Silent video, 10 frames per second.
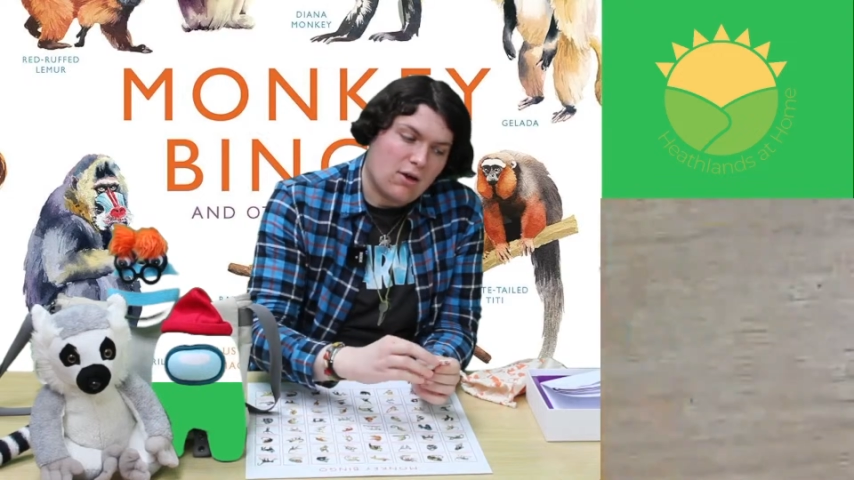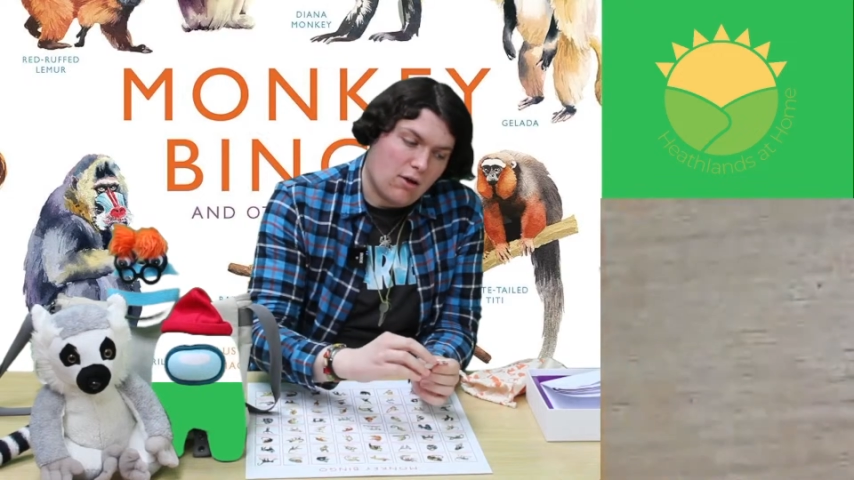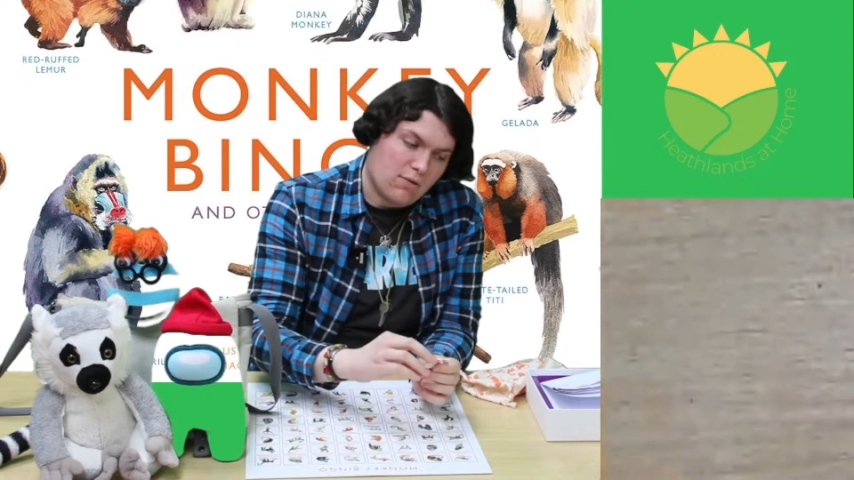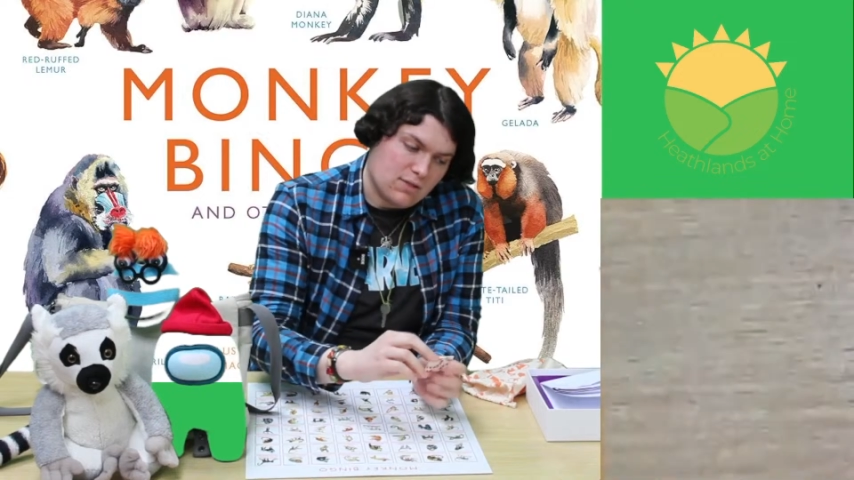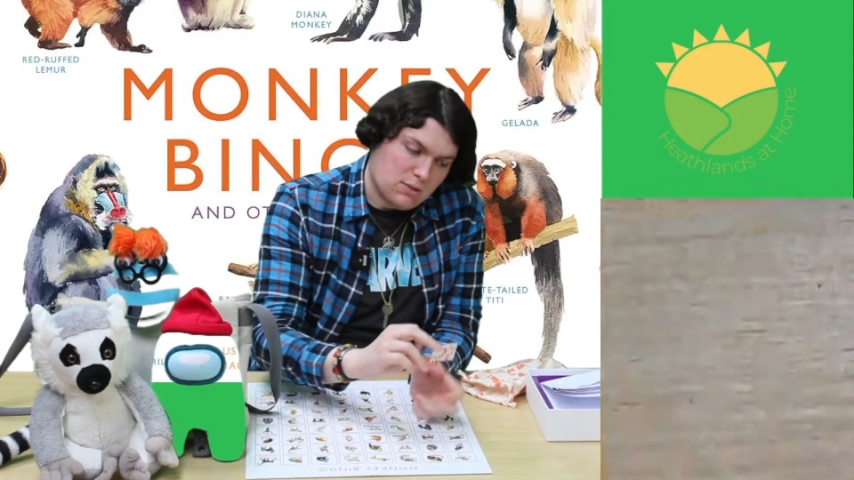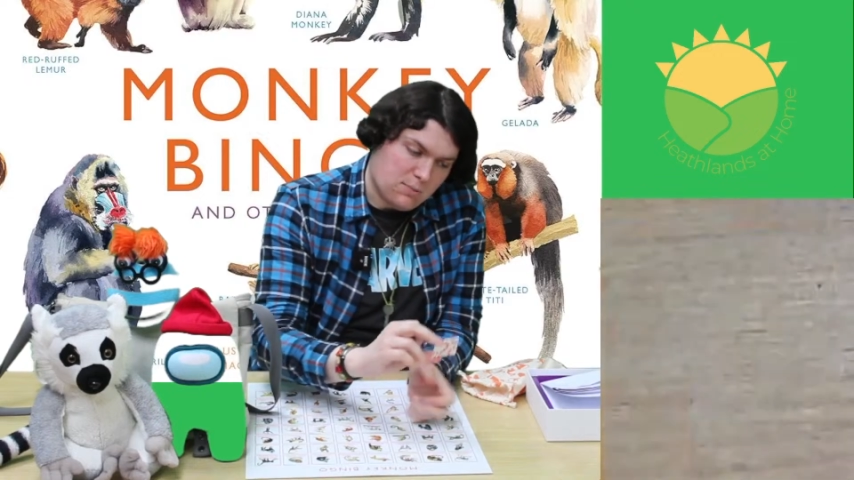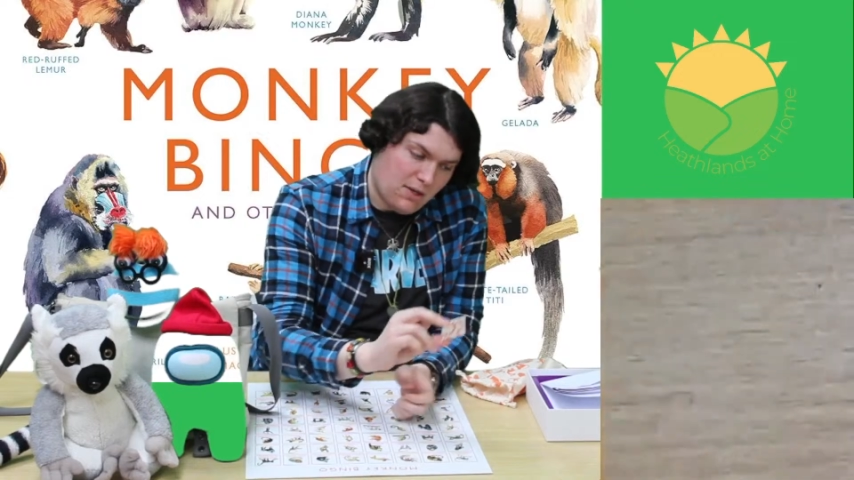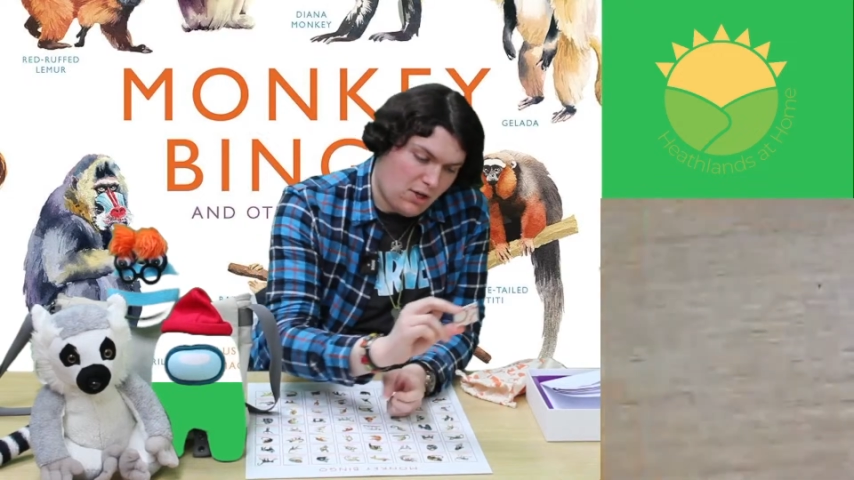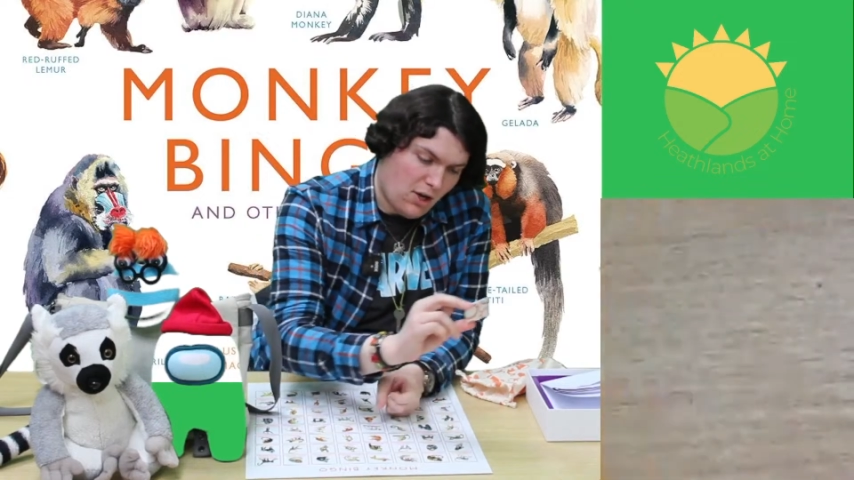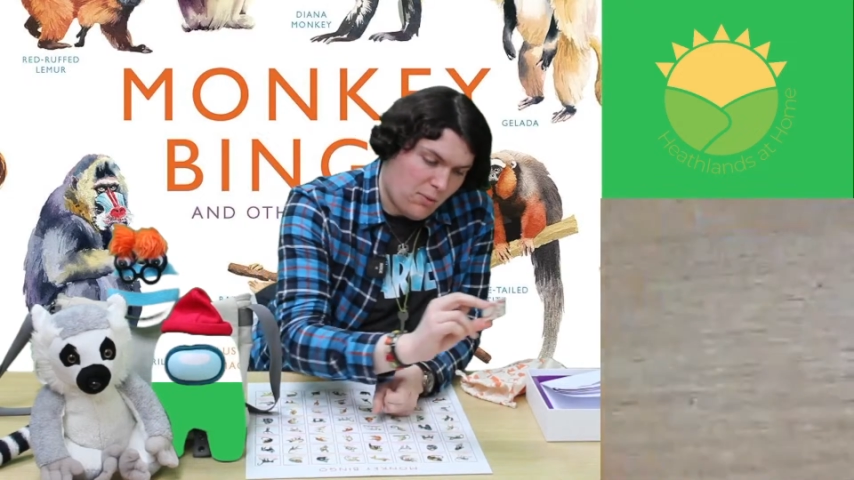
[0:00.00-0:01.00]
of this
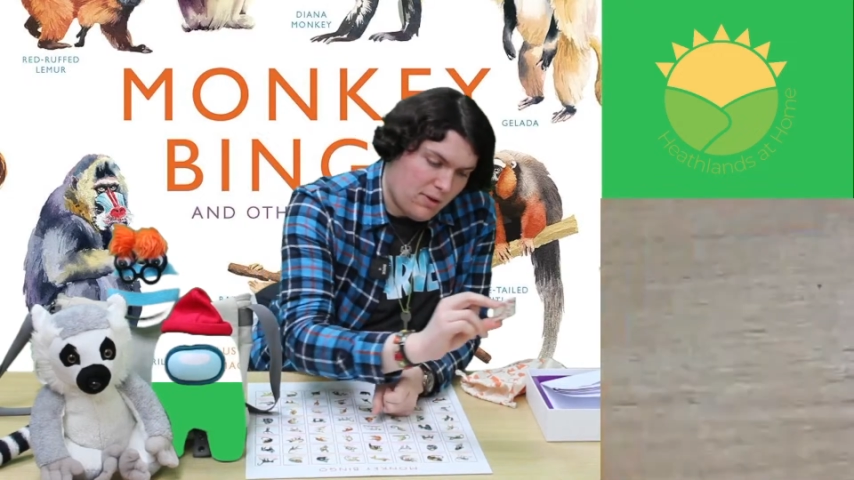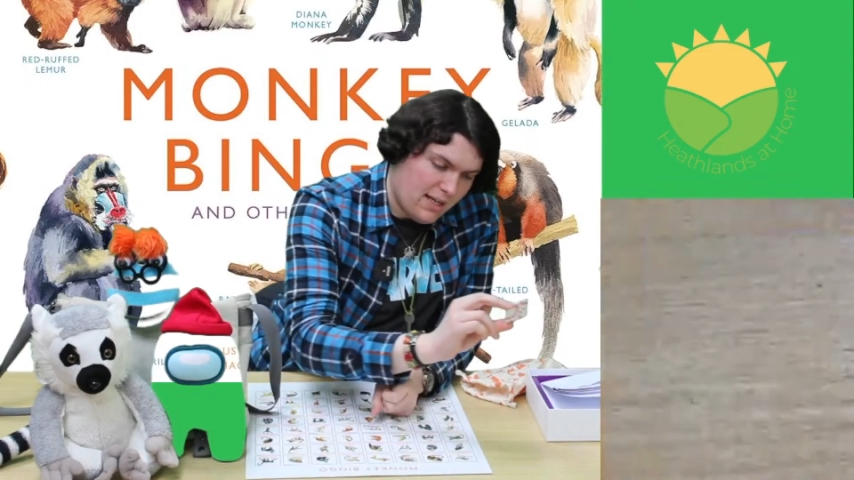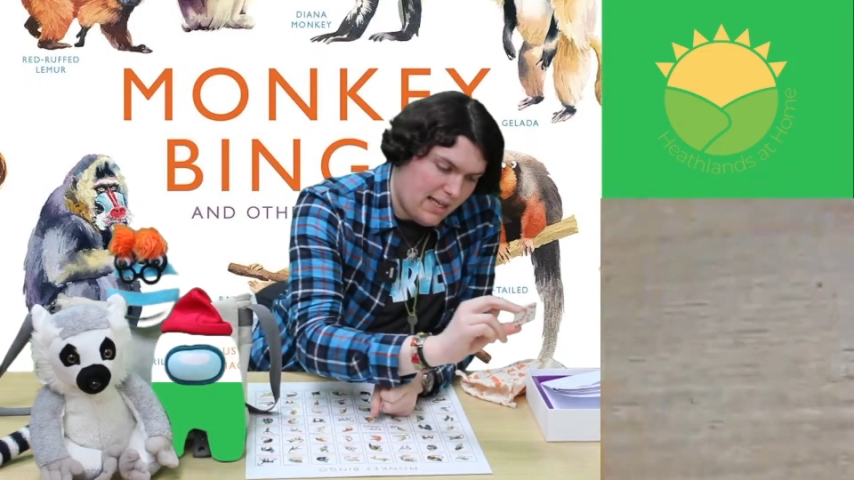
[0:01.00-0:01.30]
bingo